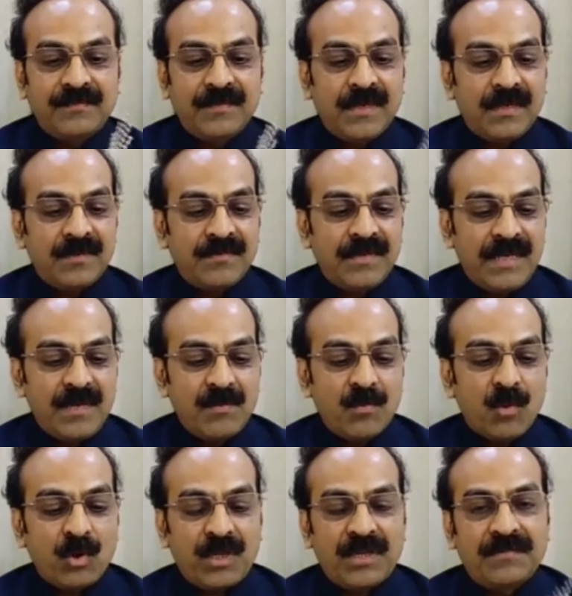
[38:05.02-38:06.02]
very
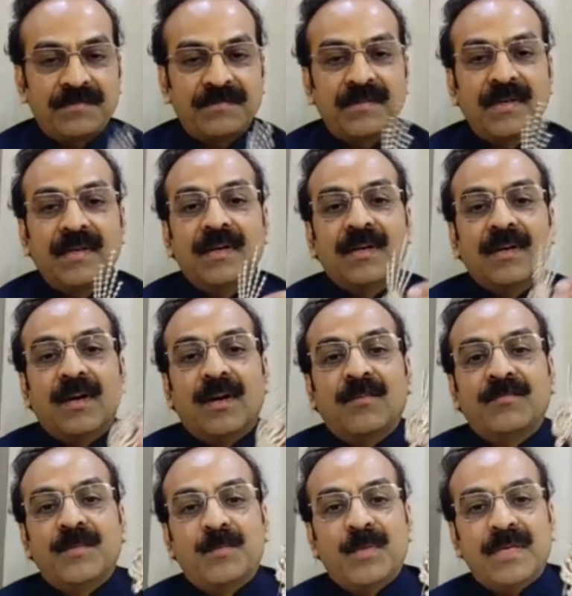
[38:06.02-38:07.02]
motif of the
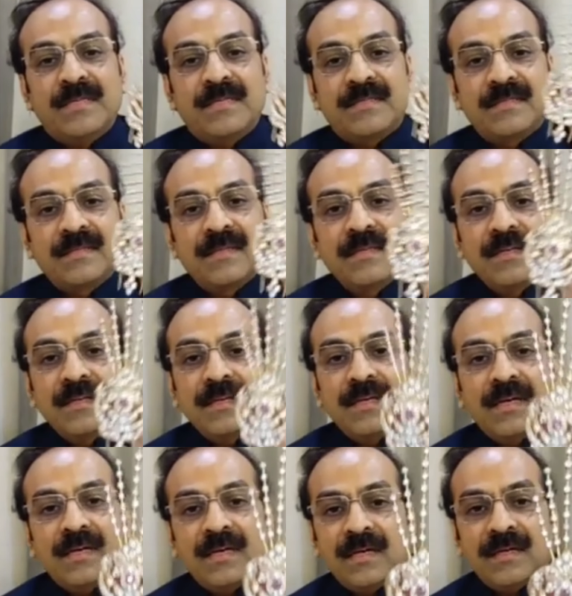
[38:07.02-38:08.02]
piece
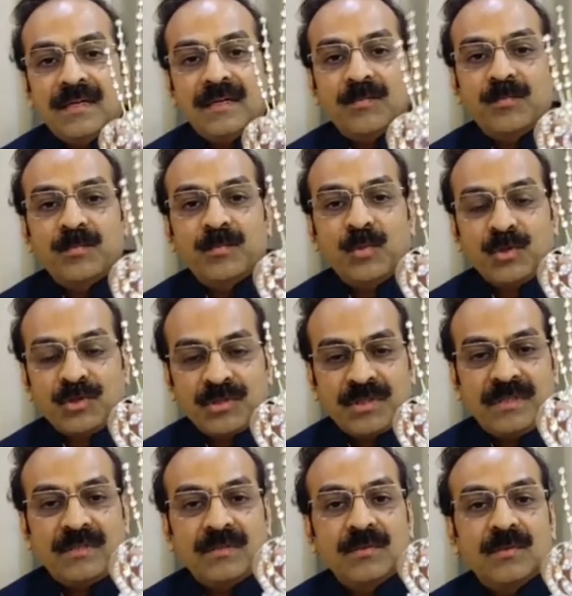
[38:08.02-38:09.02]
uh, puts it
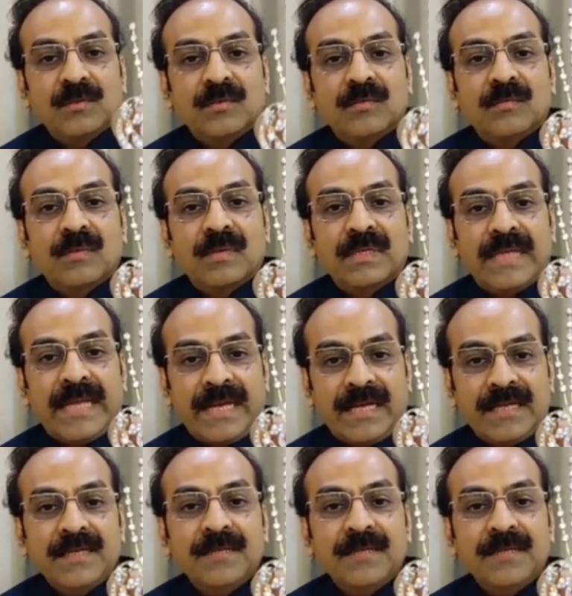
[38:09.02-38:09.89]
to Deccan